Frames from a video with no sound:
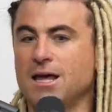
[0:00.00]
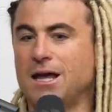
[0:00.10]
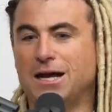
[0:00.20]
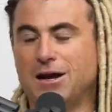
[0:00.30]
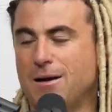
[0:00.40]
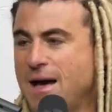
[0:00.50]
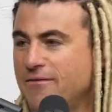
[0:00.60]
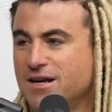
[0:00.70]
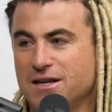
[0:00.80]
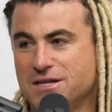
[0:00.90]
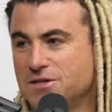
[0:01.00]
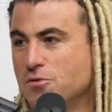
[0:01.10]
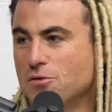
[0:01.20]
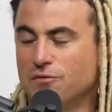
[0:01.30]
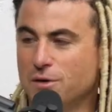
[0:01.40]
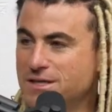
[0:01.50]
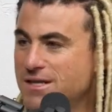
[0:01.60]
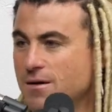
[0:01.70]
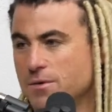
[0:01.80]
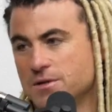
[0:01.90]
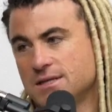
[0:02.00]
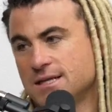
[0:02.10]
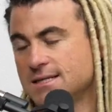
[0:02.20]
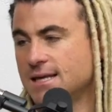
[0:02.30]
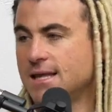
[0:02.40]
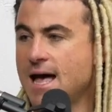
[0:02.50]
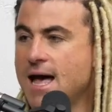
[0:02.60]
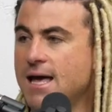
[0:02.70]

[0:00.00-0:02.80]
I'm having to get these Google Voice numbers and things like that.